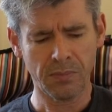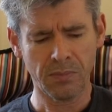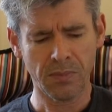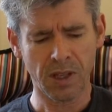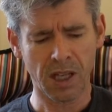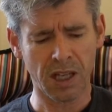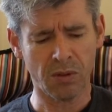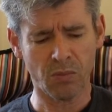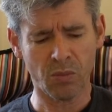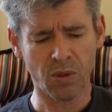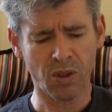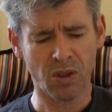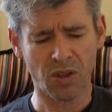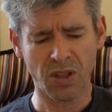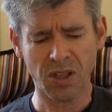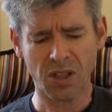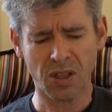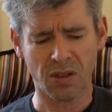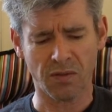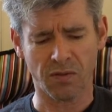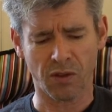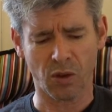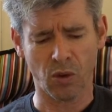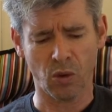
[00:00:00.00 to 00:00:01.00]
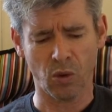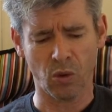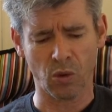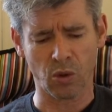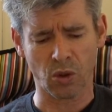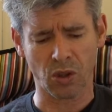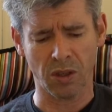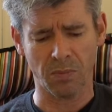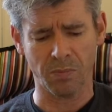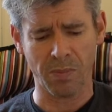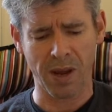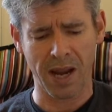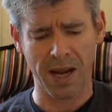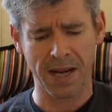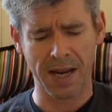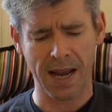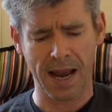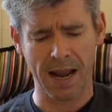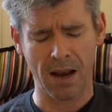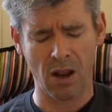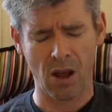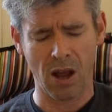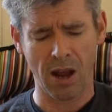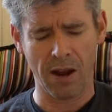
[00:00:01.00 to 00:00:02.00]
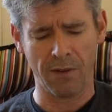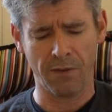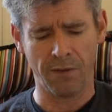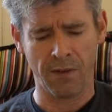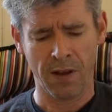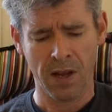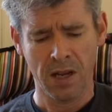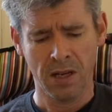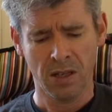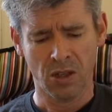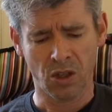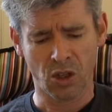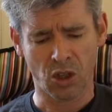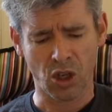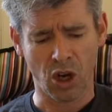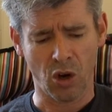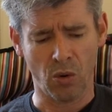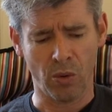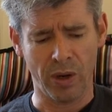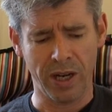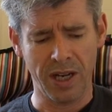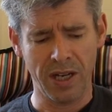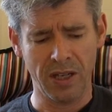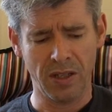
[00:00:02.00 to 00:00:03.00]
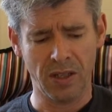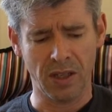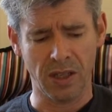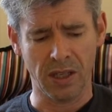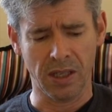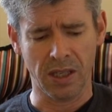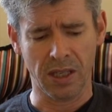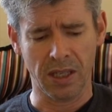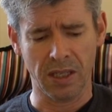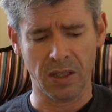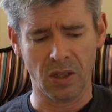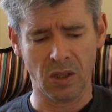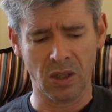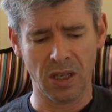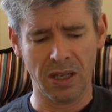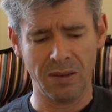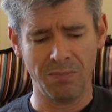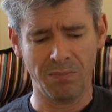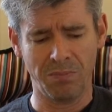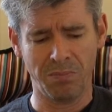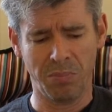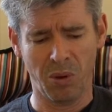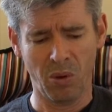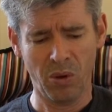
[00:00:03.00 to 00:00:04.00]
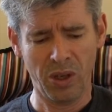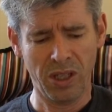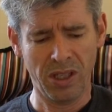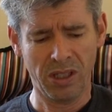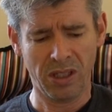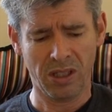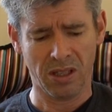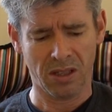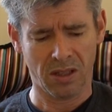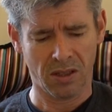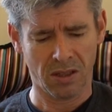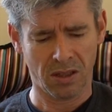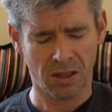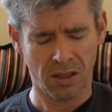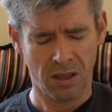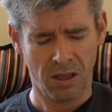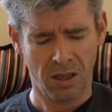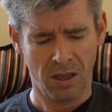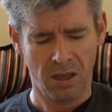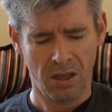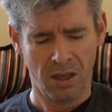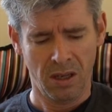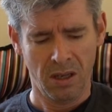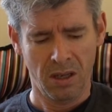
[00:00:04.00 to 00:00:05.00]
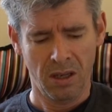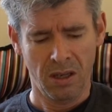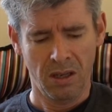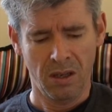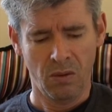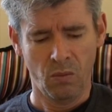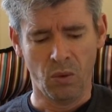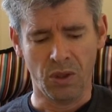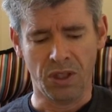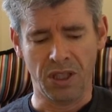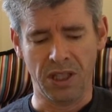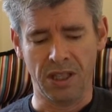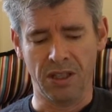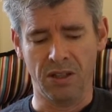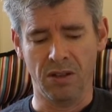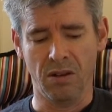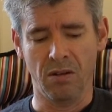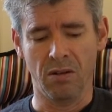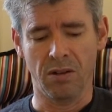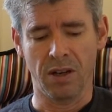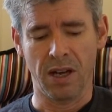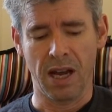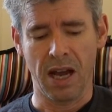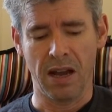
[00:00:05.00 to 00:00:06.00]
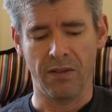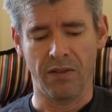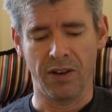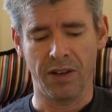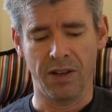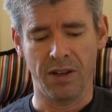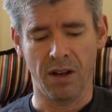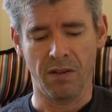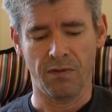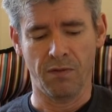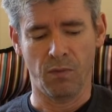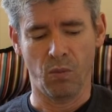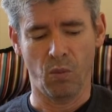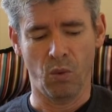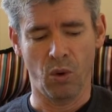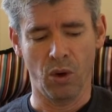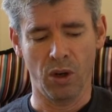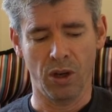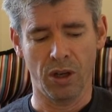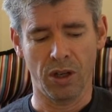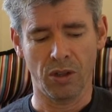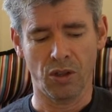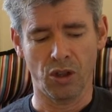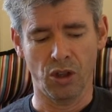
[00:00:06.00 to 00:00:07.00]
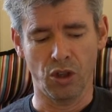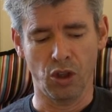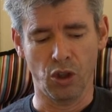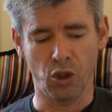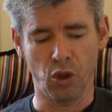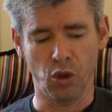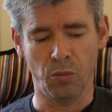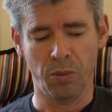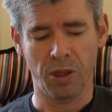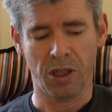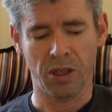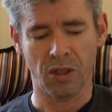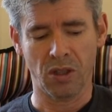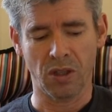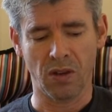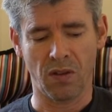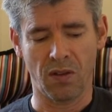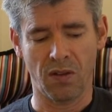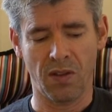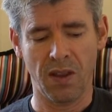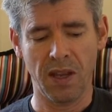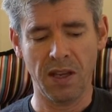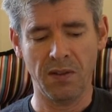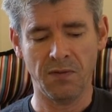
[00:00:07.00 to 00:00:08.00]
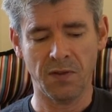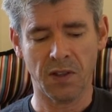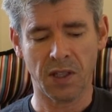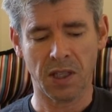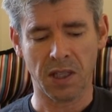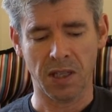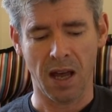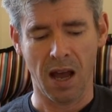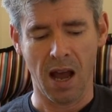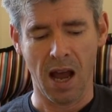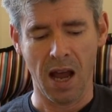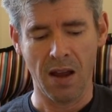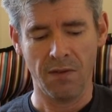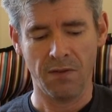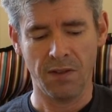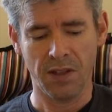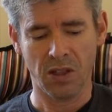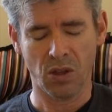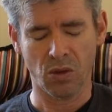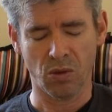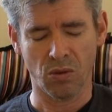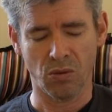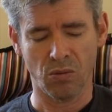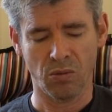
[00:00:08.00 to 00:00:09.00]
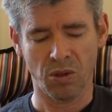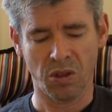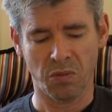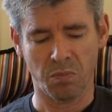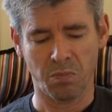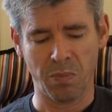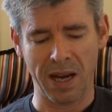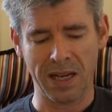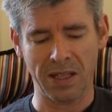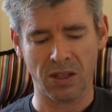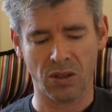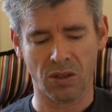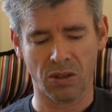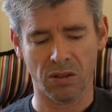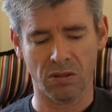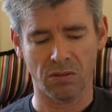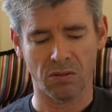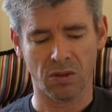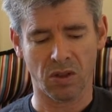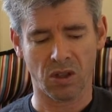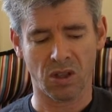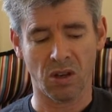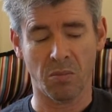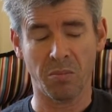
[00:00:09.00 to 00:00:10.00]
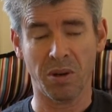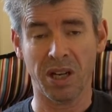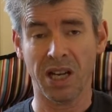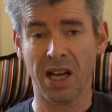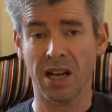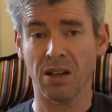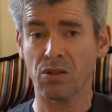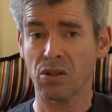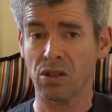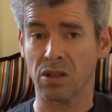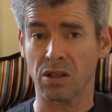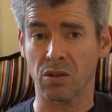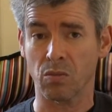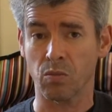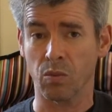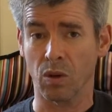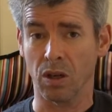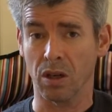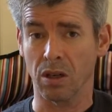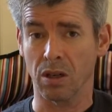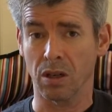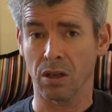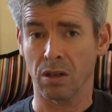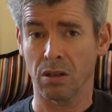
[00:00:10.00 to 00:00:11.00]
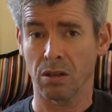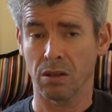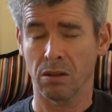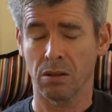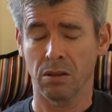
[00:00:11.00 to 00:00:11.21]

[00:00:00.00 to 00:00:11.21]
It was this, of course, that made our life so easy that it seemed pointless. We did not have enough work to do because a thief's life is always based on somebody else's work.